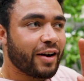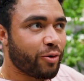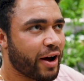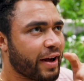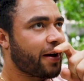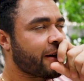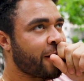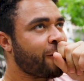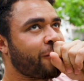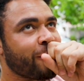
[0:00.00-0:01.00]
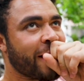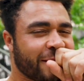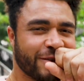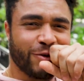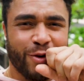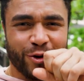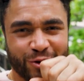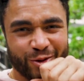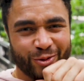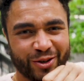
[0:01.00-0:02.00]
Right, I don't want to make this too
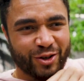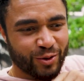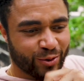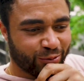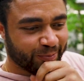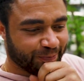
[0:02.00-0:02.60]
emotional and too